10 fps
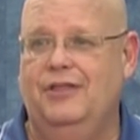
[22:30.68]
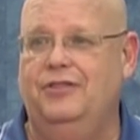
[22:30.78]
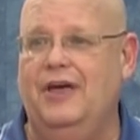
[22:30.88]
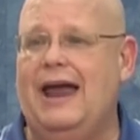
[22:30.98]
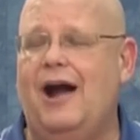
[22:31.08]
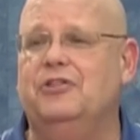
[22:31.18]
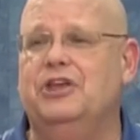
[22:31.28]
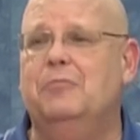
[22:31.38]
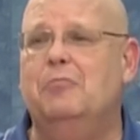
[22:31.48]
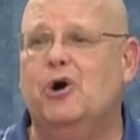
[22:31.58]
They are the
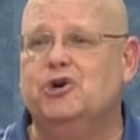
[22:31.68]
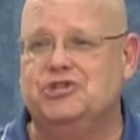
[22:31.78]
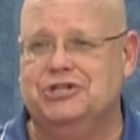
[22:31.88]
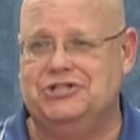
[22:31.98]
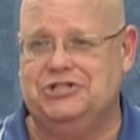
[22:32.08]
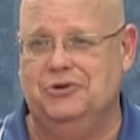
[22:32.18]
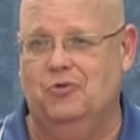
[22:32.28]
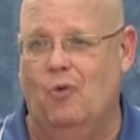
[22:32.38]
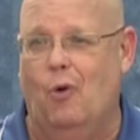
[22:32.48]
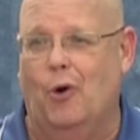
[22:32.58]
emergency
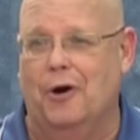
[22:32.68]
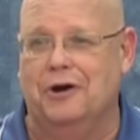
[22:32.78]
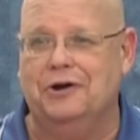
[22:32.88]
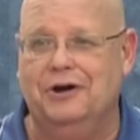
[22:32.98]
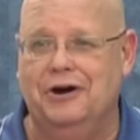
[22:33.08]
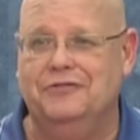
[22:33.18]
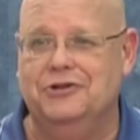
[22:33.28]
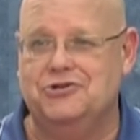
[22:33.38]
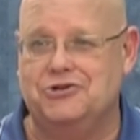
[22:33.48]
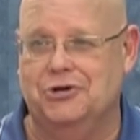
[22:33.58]
ward of
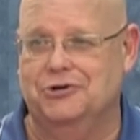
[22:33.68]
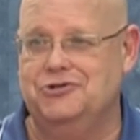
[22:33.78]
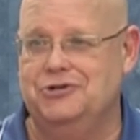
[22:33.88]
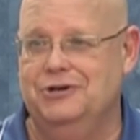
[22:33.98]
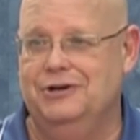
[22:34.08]
the church.